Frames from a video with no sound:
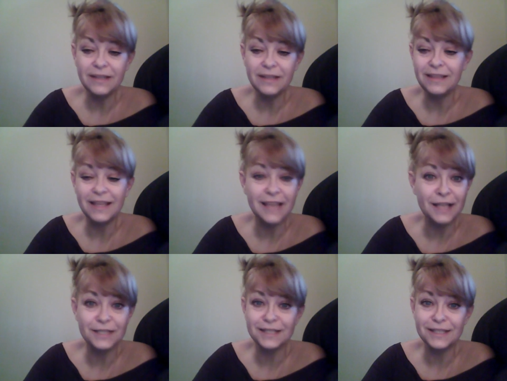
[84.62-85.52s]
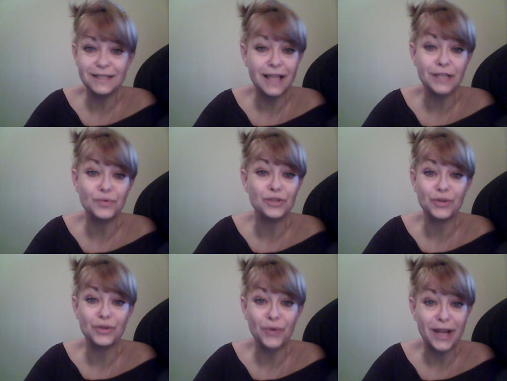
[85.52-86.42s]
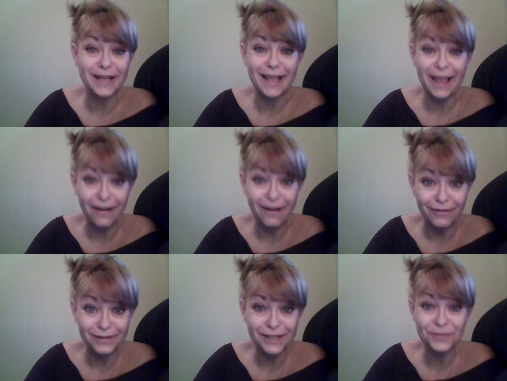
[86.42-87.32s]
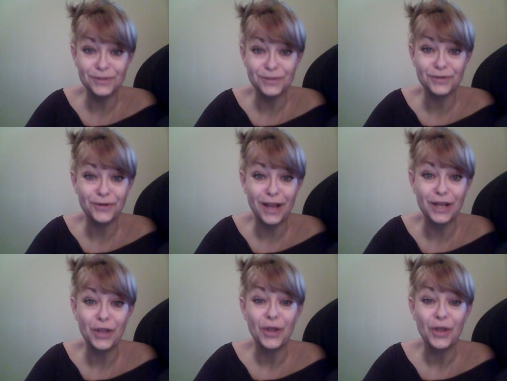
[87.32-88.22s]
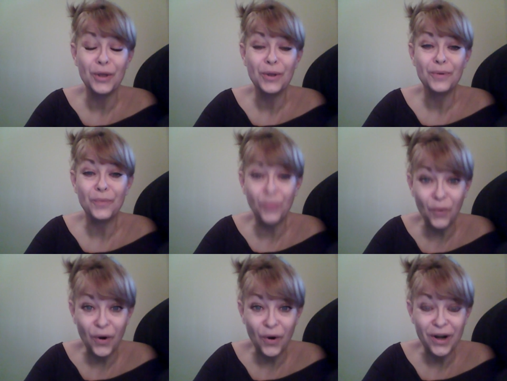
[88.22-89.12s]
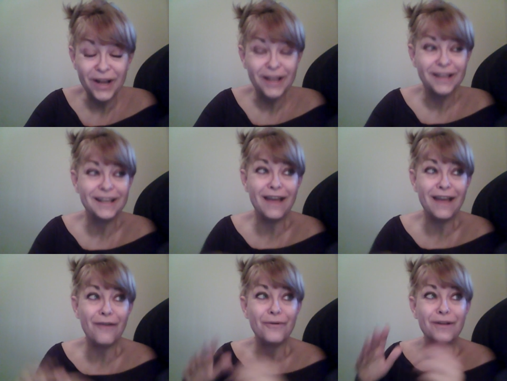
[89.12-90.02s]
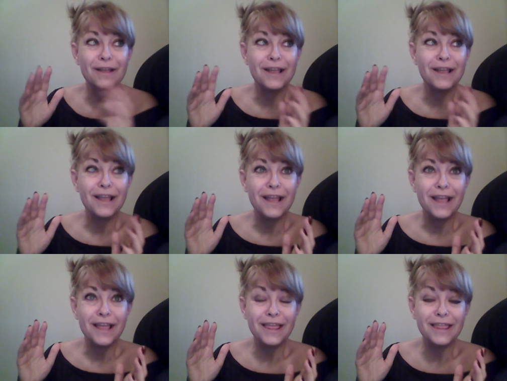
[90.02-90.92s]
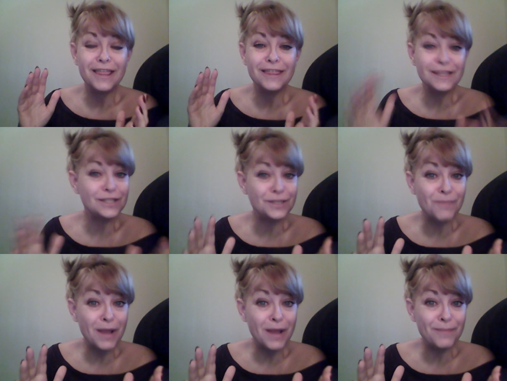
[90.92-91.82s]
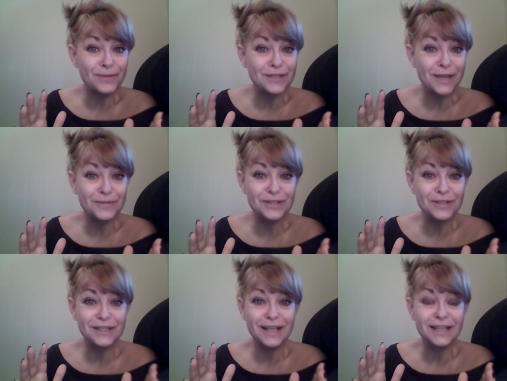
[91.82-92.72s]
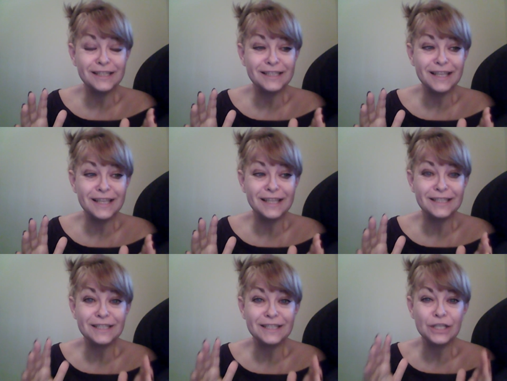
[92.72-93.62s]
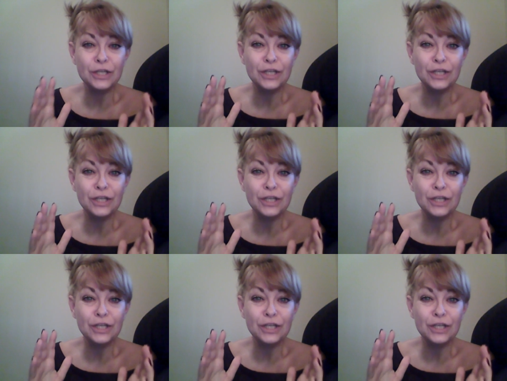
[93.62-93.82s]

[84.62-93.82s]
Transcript: then that's that's what's creating hell. That's what's creating war. Now, this is my perception. It, it's, it,